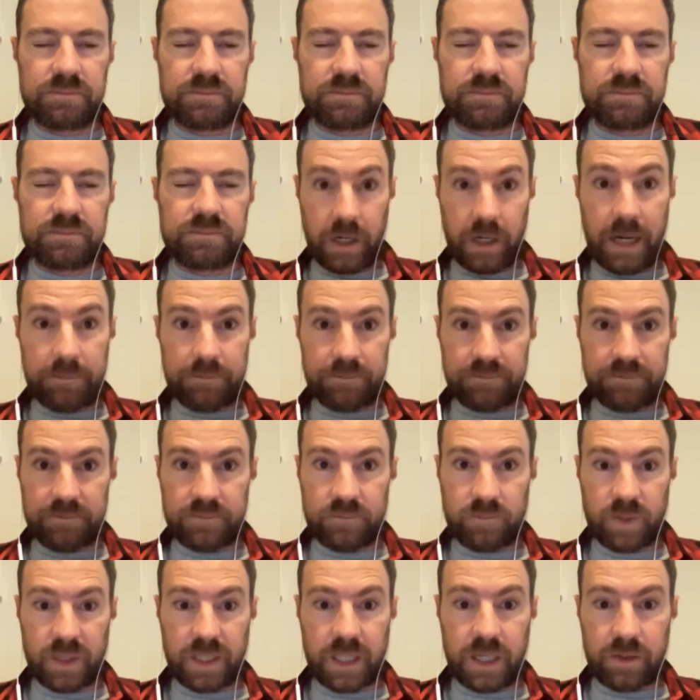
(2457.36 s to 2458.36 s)
All right.
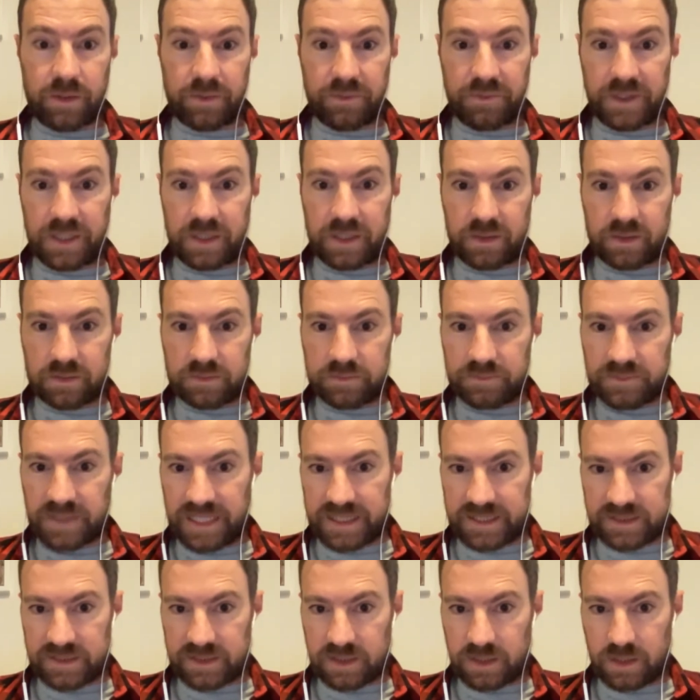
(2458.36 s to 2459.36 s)
We're going to Feral.
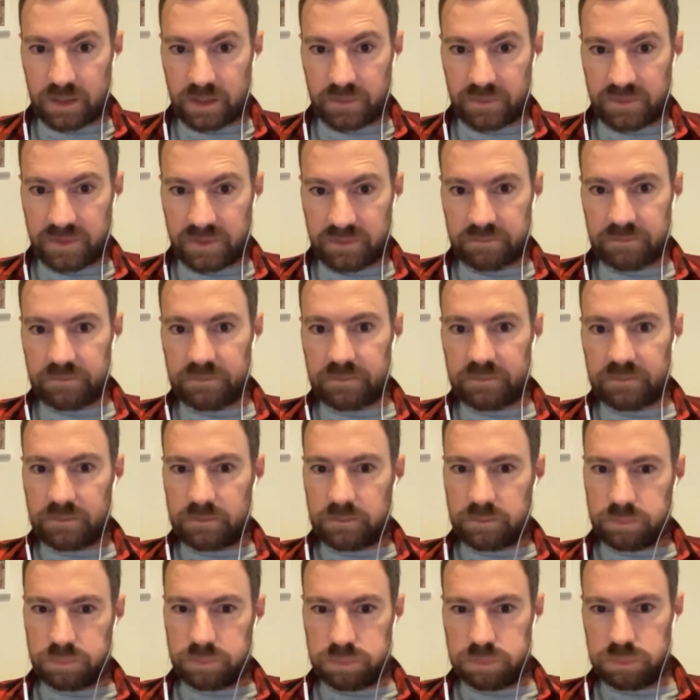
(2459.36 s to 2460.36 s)
That's solved.
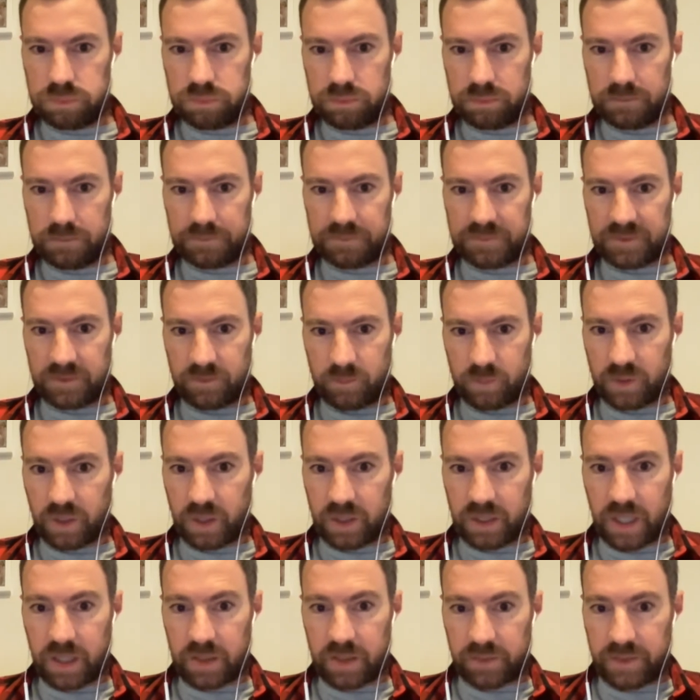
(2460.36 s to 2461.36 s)
We're not
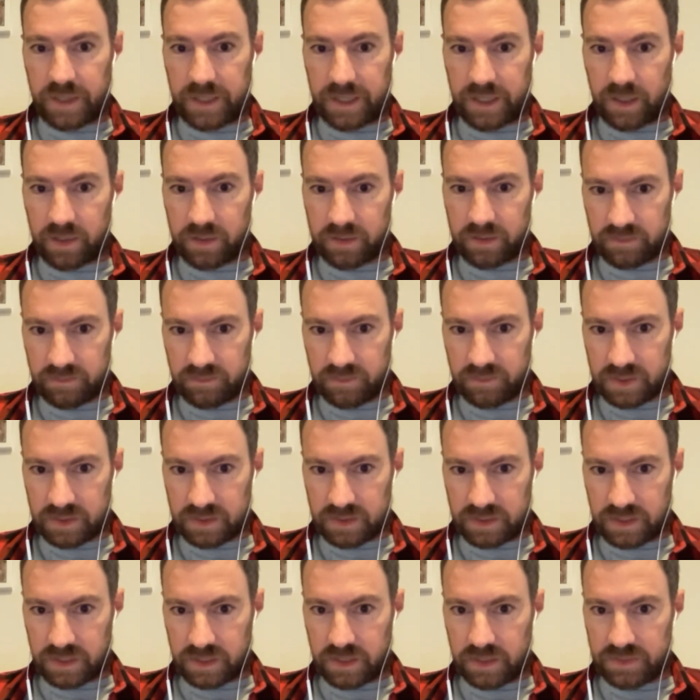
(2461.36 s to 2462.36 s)
going to Red Oak because it's
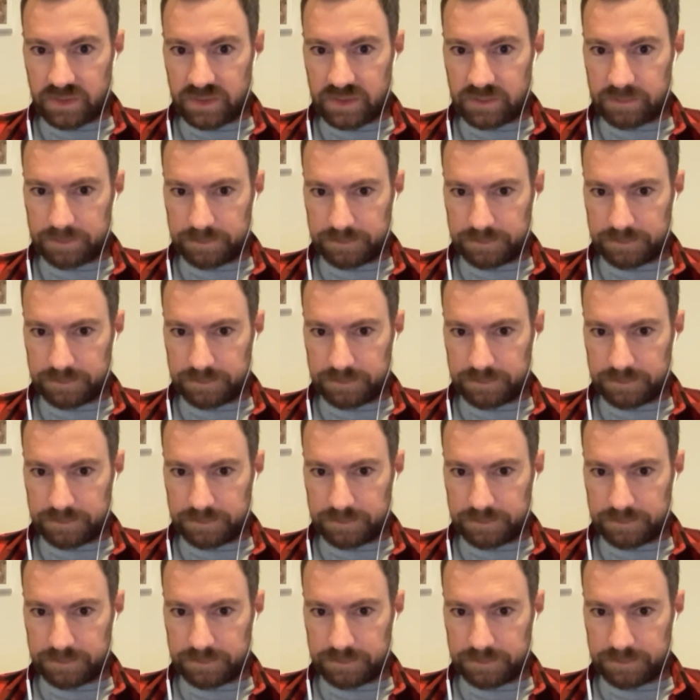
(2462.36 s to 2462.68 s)
closed.